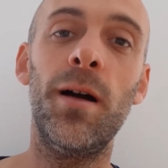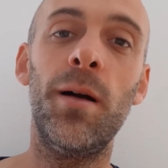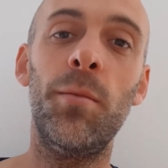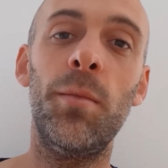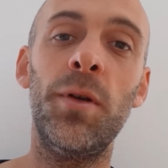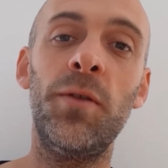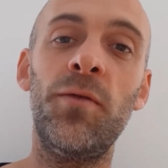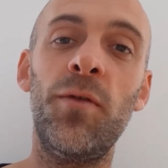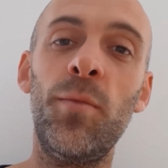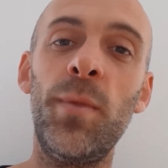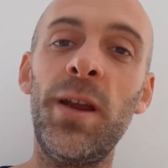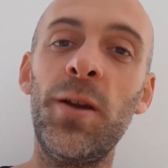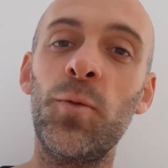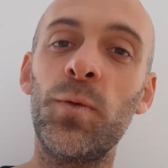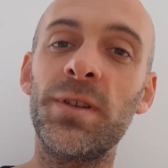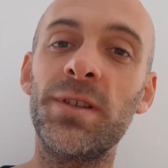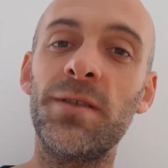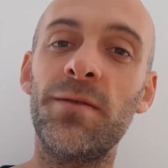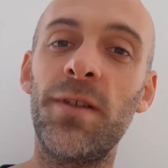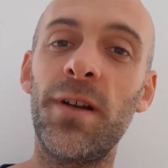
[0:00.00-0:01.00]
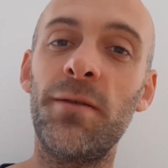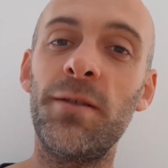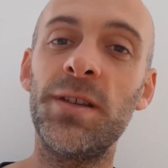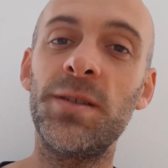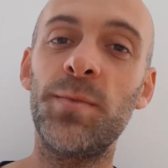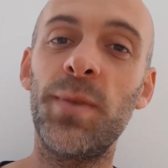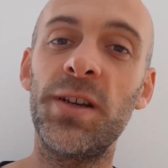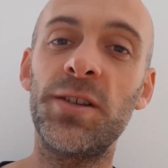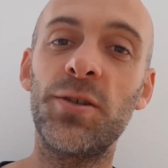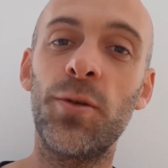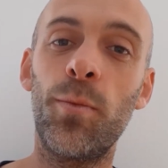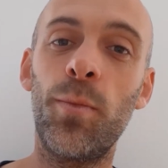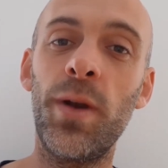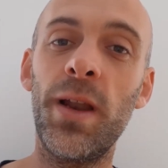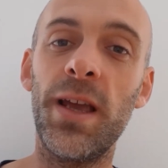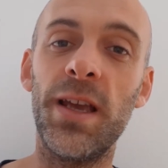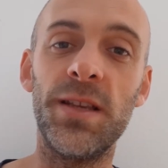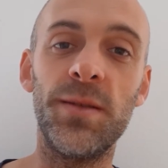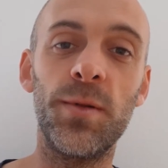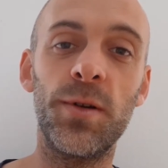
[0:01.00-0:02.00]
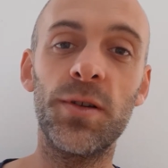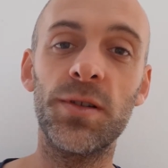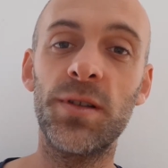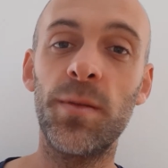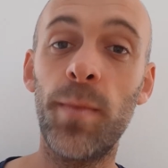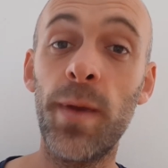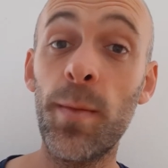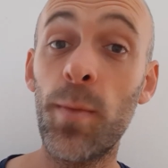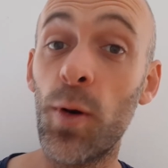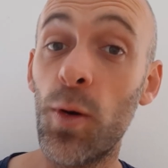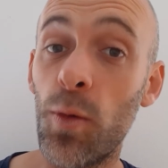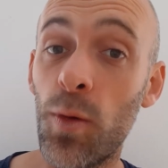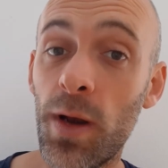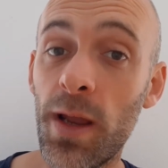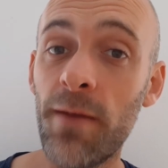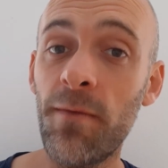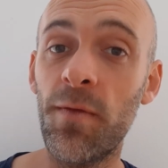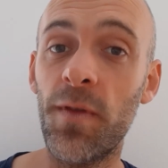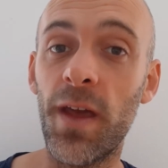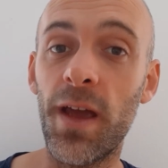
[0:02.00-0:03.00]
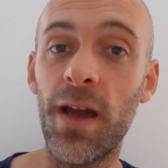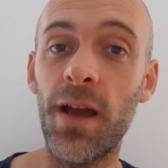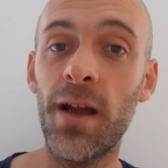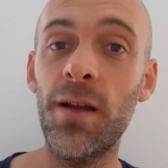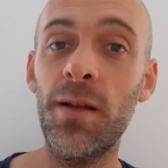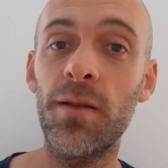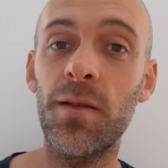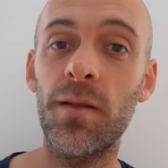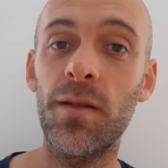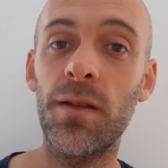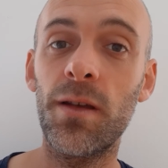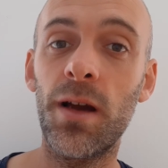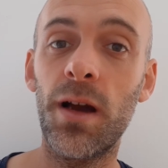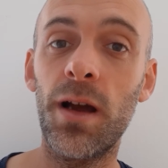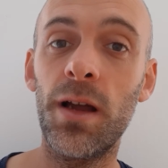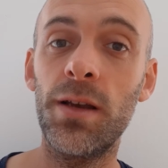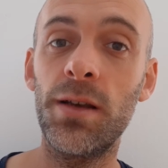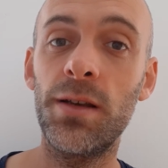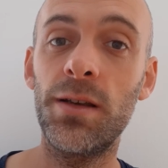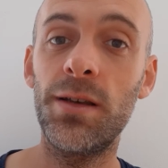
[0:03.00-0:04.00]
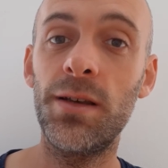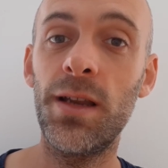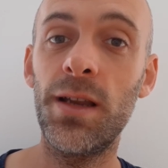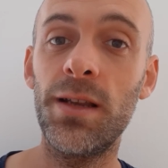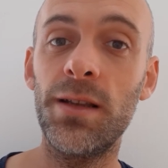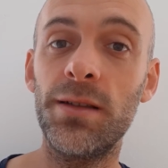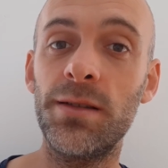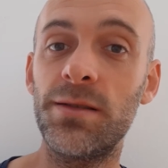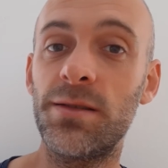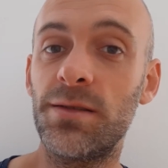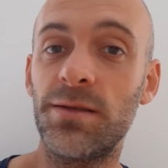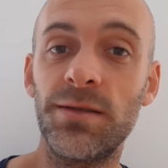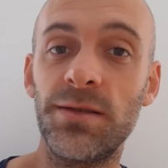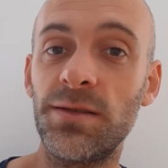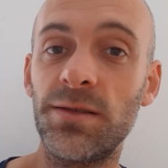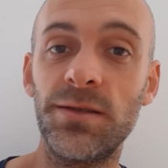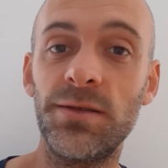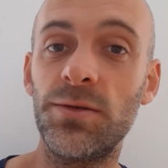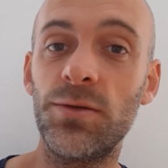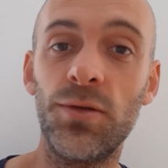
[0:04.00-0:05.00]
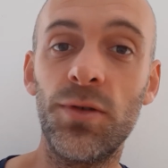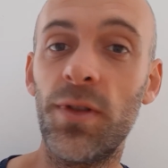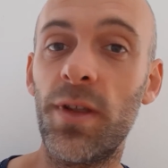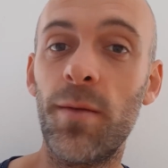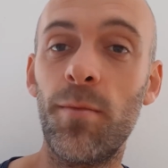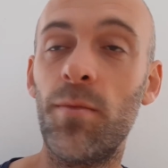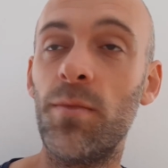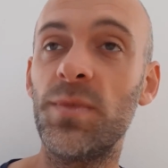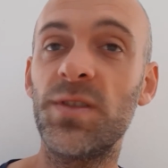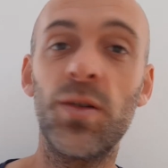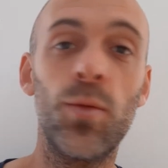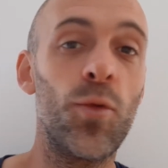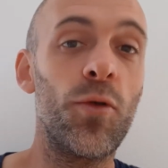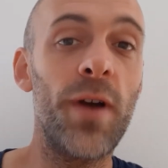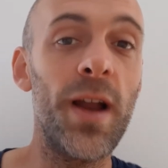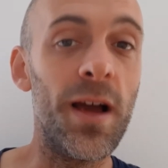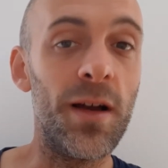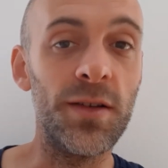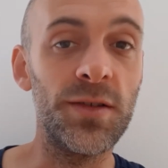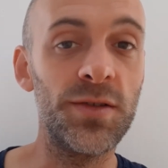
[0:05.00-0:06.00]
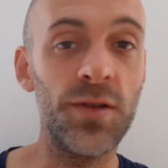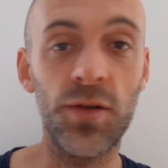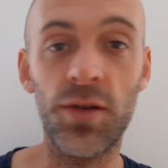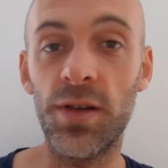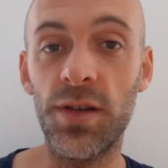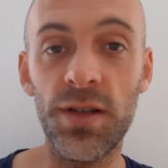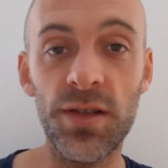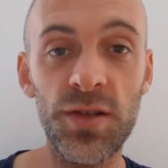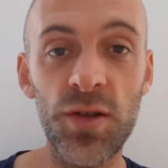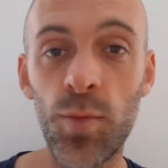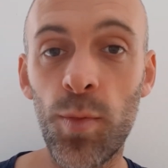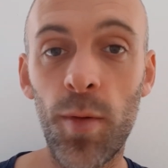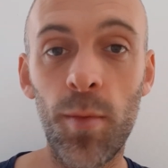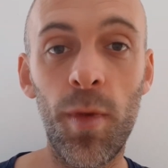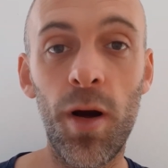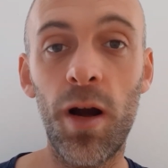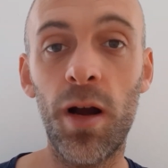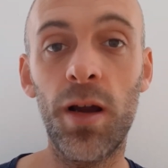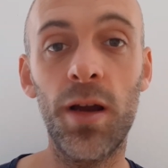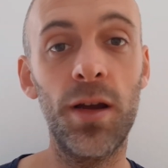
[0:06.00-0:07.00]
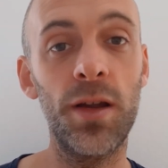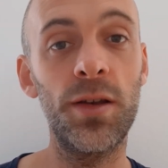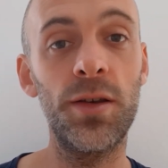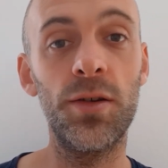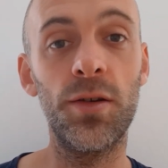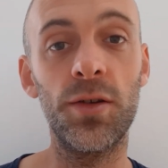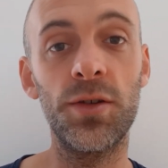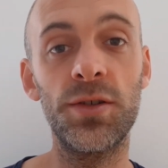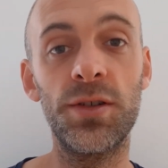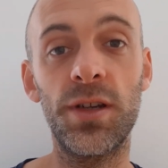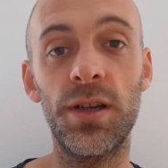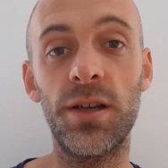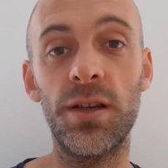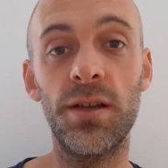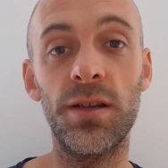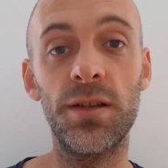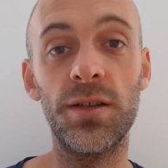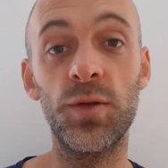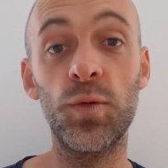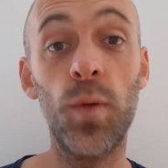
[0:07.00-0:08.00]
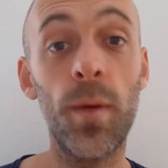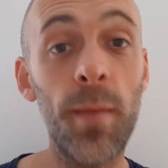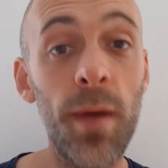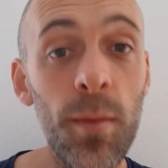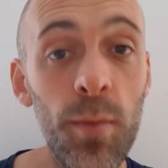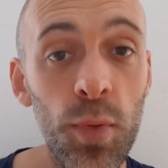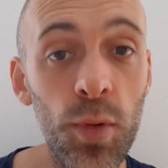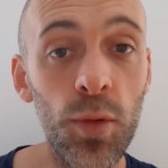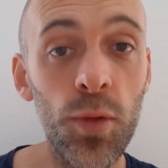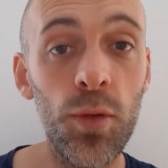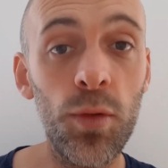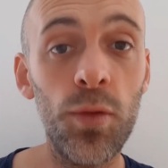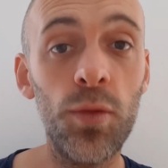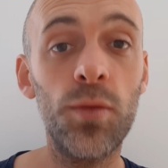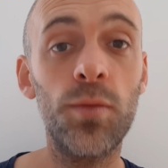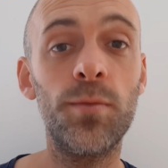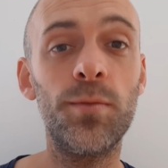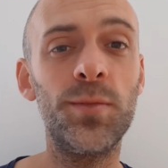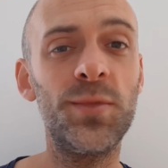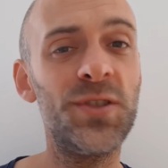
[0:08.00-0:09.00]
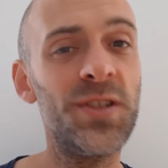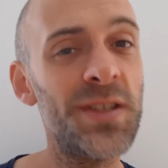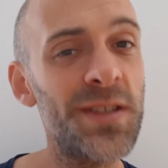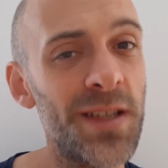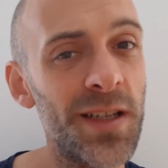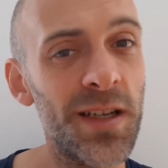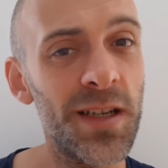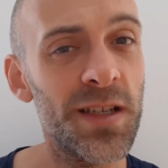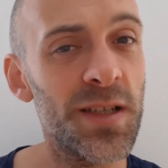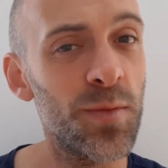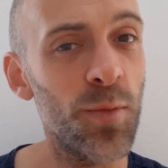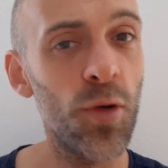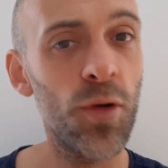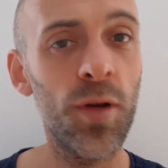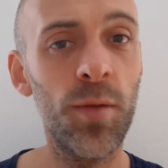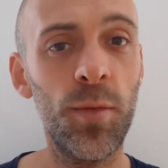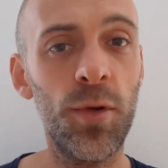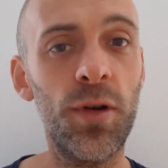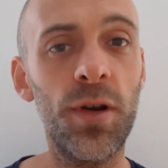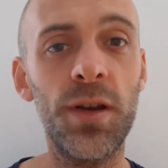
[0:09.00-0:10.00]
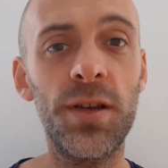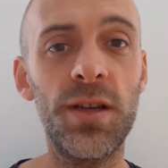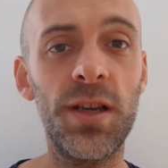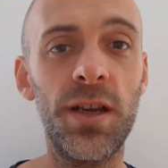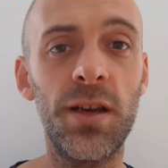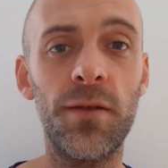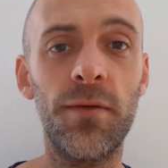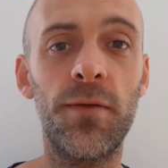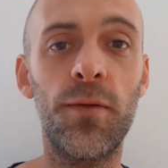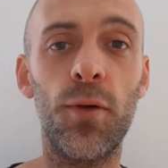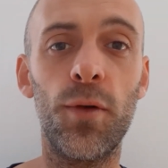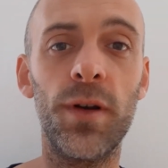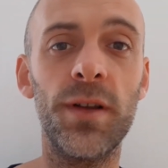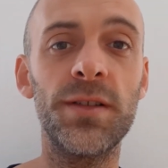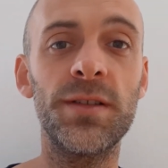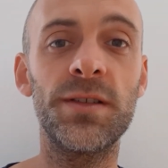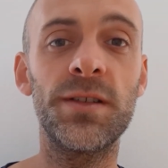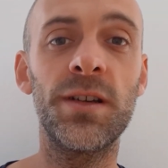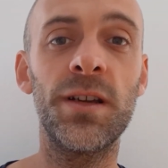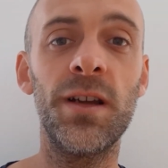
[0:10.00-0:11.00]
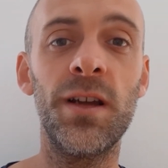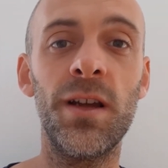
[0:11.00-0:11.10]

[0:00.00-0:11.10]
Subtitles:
But for me, it was a very special place, because the people who lived there, I didn't saw them somewhere else, not in the supermarket, not in the swimming pool, just in their small community in the forest.